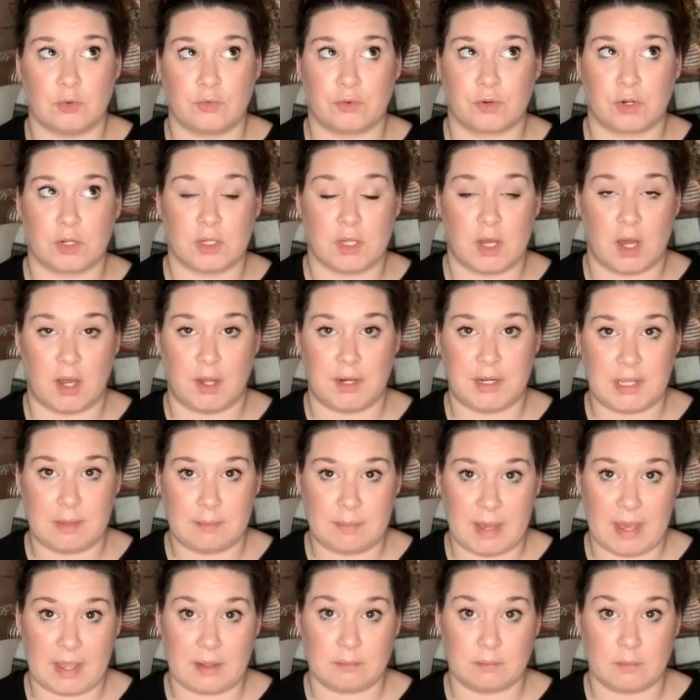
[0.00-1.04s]
for a lot on
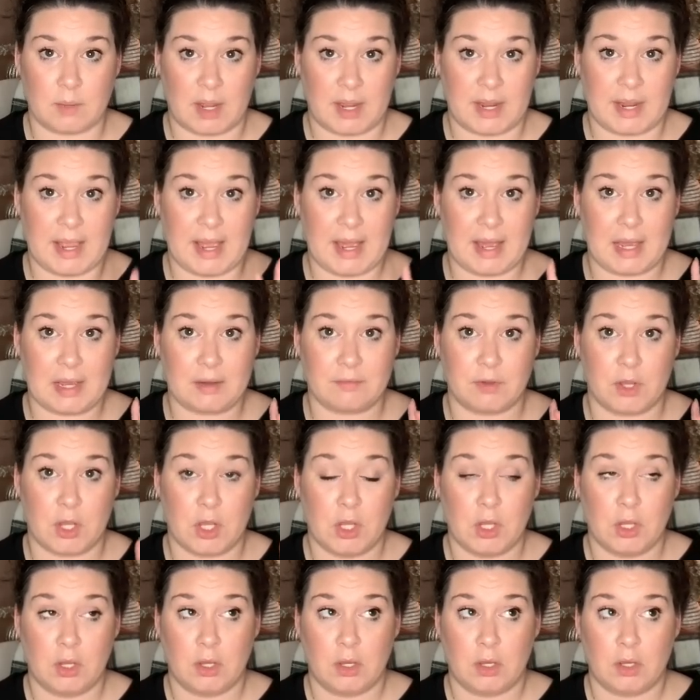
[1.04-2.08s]
eBay. I have
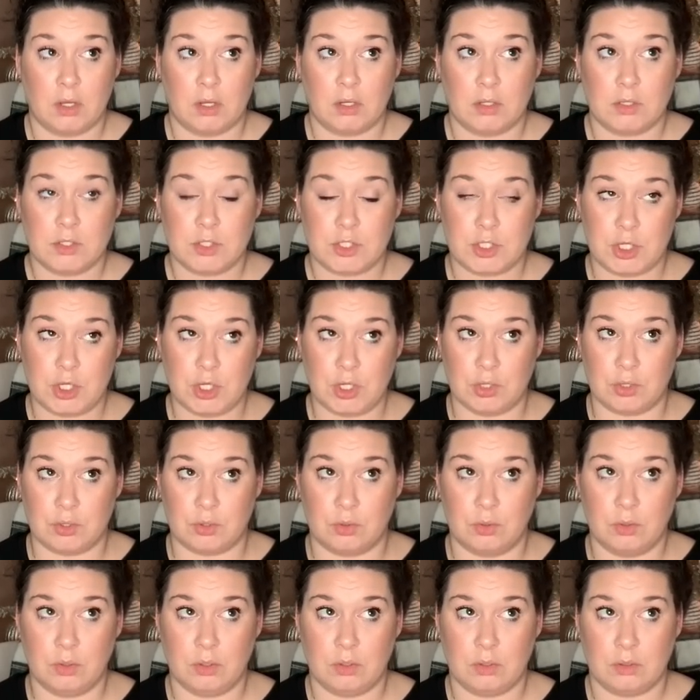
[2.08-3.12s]

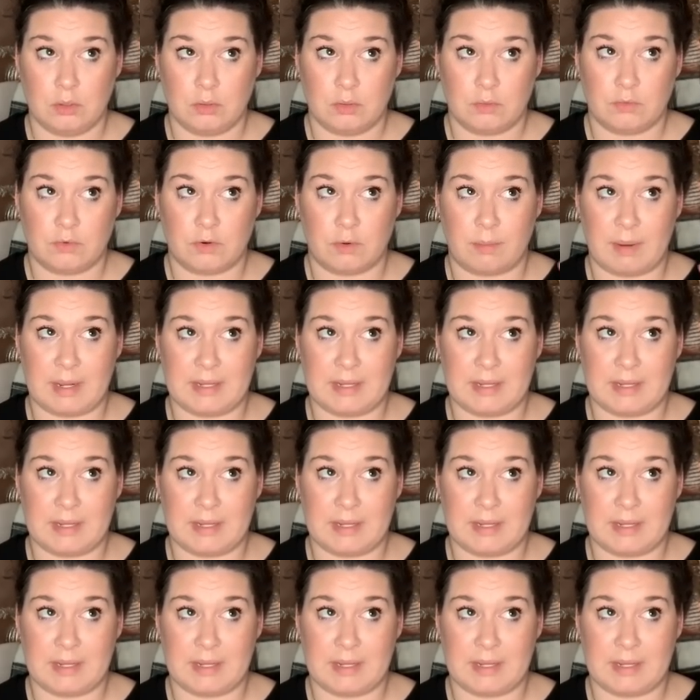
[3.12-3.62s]
two from my